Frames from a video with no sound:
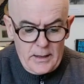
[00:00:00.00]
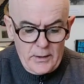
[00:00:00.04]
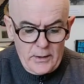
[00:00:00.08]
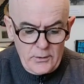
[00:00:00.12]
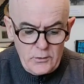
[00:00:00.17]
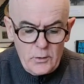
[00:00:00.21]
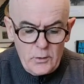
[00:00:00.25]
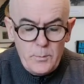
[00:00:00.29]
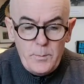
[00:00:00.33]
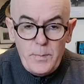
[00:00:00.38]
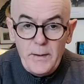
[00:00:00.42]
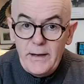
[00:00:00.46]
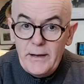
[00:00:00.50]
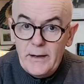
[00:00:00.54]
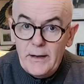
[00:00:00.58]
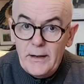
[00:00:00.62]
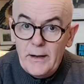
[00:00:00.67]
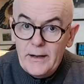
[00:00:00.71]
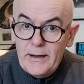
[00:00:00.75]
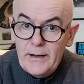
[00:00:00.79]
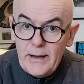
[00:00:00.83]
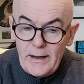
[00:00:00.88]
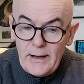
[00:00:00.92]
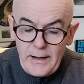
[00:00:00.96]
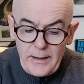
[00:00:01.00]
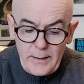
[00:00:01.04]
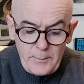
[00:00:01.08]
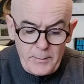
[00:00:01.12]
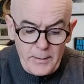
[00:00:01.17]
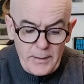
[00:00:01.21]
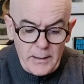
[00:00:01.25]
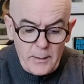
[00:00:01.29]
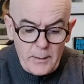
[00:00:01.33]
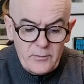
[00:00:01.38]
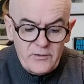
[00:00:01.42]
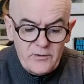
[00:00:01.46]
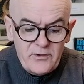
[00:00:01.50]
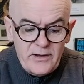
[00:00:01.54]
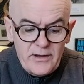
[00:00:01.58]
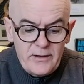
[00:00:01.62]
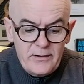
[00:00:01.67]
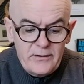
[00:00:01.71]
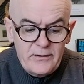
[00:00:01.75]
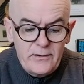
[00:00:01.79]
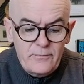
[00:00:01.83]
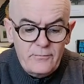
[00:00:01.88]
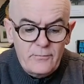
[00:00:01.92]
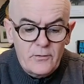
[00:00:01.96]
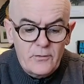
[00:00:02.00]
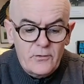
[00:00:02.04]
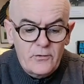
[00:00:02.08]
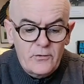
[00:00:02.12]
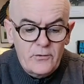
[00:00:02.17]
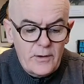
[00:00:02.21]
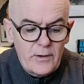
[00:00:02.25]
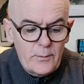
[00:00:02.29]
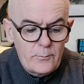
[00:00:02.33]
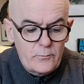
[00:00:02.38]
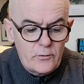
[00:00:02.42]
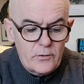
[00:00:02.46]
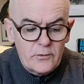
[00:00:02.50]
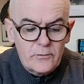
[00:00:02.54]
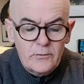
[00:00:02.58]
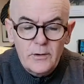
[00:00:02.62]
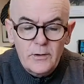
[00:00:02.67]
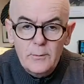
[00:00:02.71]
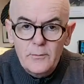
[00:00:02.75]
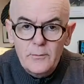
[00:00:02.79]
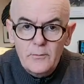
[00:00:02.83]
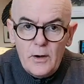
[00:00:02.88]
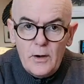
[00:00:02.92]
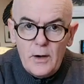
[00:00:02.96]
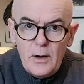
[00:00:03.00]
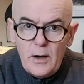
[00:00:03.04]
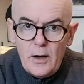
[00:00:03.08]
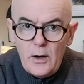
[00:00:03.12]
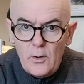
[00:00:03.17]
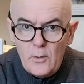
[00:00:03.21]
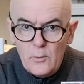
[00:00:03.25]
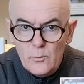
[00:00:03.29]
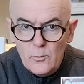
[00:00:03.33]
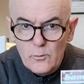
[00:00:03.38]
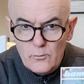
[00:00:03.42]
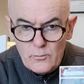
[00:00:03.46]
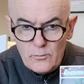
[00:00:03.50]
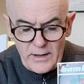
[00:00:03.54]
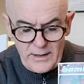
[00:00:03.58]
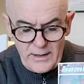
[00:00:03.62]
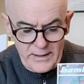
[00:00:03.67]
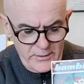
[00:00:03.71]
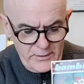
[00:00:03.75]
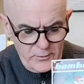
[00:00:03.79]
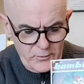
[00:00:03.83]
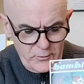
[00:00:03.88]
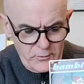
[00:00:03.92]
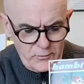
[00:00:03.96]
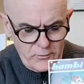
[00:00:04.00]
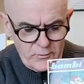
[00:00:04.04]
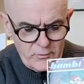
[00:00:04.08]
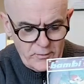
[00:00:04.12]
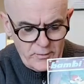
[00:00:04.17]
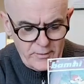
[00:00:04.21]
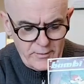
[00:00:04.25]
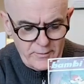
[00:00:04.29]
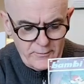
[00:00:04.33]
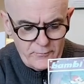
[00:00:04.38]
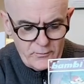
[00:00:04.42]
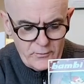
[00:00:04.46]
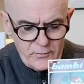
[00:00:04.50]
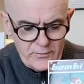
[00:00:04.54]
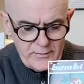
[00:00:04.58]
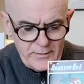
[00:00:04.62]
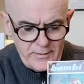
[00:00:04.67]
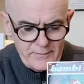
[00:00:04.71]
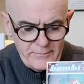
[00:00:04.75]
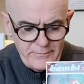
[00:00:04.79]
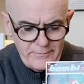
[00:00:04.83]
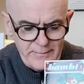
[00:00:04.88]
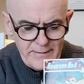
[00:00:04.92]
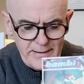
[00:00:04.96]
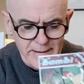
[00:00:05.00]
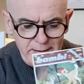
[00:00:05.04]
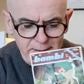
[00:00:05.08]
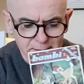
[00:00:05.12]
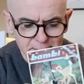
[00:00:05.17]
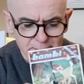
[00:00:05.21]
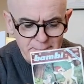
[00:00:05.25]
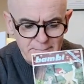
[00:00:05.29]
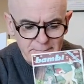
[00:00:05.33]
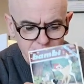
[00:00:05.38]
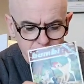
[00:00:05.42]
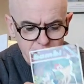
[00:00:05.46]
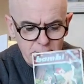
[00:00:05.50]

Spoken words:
And you'd be able to get different subjects. So we've got a whole range of stuff here.